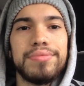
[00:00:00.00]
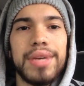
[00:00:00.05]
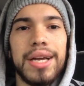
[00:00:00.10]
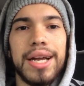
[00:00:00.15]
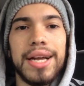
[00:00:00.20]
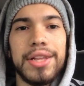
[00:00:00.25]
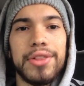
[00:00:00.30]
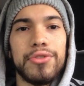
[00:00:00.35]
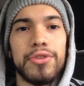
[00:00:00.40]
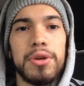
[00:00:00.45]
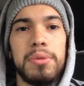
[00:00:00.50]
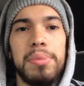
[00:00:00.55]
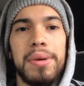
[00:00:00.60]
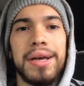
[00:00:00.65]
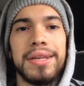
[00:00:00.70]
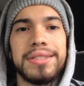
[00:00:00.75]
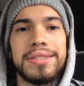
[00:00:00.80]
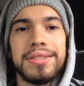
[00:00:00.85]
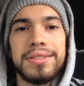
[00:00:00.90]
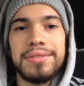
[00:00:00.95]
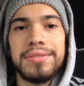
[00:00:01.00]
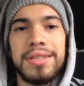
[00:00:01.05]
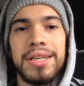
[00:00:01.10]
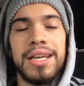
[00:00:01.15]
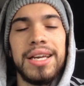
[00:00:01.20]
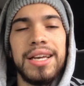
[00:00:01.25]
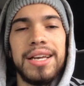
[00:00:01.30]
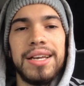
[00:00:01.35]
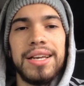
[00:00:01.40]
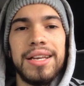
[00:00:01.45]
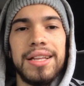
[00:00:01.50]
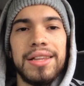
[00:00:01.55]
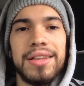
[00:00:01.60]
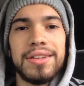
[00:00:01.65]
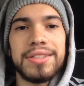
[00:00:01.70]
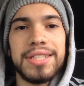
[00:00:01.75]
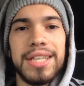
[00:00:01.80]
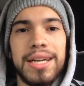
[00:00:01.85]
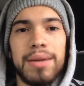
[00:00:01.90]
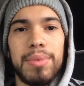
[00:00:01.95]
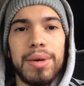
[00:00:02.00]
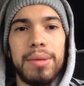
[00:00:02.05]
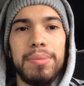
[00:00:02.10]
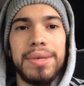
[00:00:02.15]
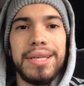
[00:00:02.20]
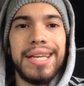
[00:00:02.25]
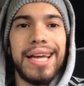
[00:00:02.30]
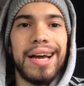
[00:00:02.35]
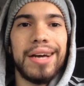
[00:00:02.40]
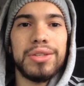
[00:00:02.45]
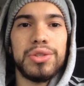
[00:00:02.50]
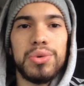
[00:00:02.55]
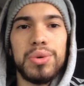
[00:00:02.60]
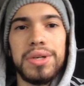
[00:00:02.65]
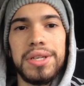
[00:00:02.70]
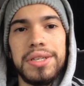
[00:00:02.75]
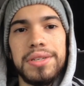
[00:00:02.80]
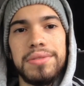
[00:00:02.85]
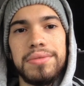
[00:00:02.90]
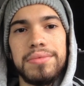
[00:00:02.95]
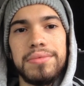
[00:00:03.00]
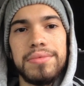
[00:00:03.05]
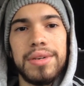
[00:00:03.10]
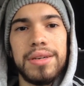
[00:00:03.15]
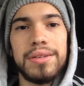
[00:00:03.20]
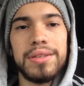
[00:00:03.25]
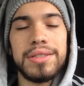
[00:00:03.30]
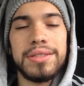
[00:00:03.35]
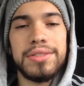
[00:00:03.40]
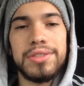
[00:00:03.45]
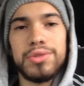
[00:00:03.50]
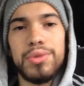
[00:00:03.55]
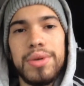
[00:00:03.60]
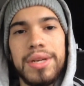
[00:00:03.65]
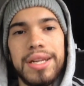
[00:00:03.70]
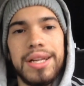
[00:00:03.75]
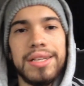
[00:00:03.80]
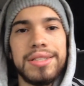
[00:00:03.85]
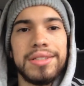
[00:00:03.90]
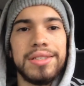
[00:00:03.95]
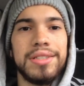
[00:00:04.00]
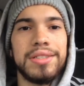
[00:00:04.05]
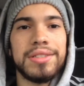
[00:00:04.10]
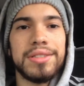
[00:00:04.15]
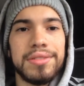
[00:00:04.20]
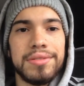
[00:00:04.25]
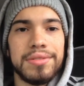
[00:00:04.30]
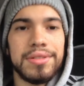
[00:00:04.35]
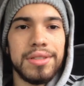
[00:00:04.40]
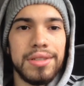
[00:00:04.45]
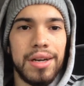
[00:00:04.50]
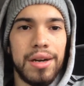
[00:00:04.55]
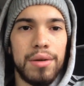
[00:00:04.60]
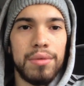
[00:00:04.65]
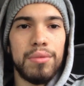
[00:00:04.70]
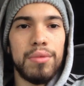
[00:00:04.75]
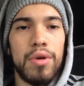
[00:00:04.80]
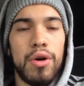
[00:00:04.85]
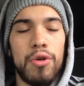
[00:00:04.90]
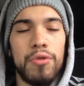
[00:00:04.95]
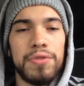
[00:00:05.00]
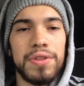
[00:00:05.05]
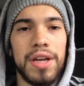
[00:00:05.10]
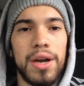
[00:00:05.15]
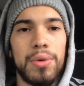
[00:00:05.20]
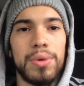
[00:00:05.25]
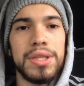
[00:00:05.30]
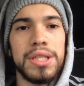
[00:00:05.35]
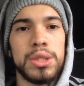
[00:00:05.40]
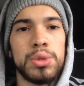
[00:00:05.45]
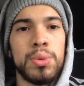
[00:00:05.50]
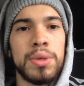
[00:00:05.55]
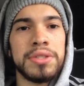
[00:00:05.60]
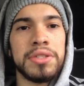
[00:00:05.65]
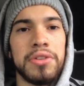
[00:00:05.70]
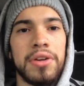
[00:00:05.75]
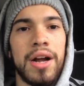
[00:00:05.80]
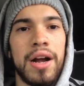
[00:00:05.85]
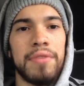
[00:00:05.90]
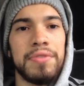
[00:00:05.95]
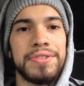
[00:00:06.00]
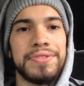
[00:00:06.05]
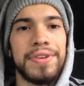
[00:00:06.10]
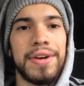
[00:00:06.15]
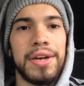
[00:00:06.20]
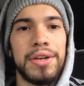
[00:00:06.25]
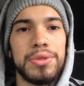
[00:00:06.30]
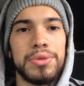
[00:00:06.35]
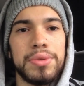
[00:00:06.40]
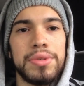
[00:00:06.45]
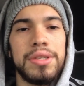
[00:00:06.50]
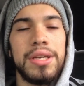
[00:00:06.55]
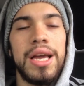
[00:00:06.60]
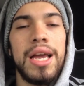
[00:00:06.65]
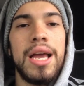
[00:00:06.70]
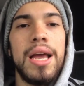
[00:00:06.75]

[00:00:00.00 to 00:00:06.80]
I got 3 bets, and looks like I'm going to be down 20 because it's $20 each, and hopefully I win this Western Conference Finals one.